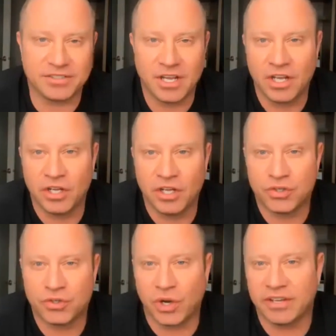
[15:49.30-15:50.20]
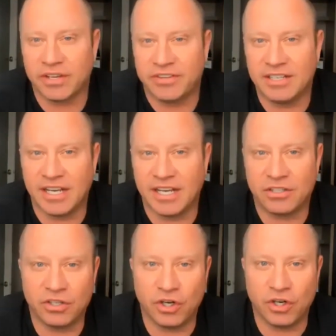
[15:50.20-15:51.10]
So I think that you
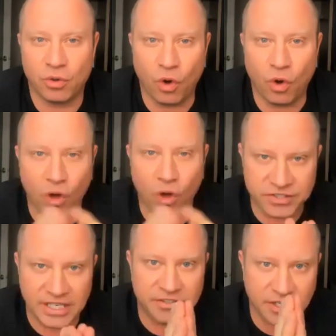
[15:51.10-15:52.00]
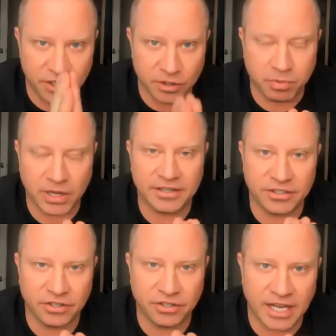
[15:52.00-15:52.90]
know all the seeds that you're planting
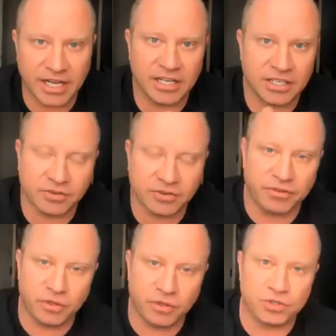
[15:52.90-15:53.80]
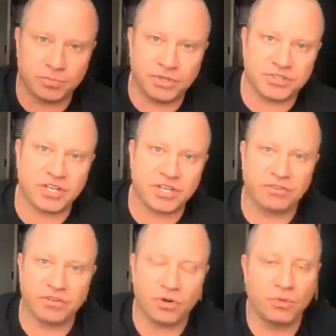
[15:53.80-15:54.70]
today is for future business down the road.
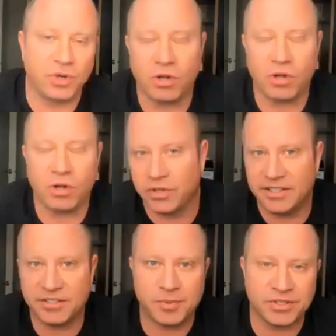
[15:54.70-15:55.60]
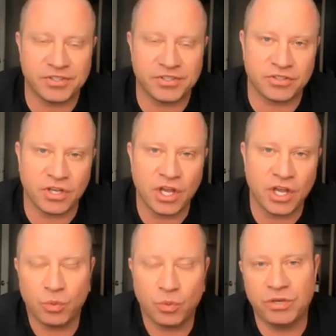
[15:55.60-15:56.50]
We all know that in this business,
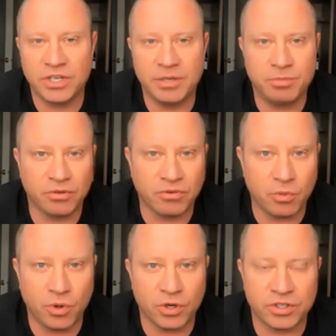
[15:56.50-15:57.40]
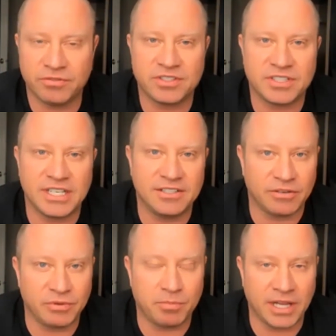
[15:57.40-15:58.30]
we reap the rewards of the seeds that
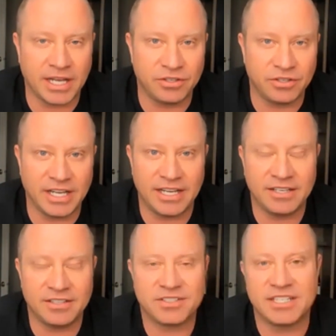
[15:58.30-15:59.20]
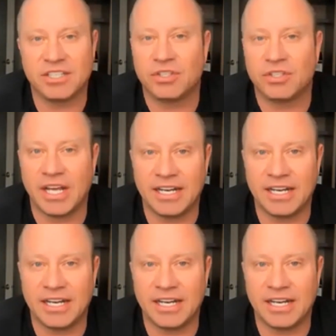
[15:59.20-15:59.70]
we plant today, 60 to 90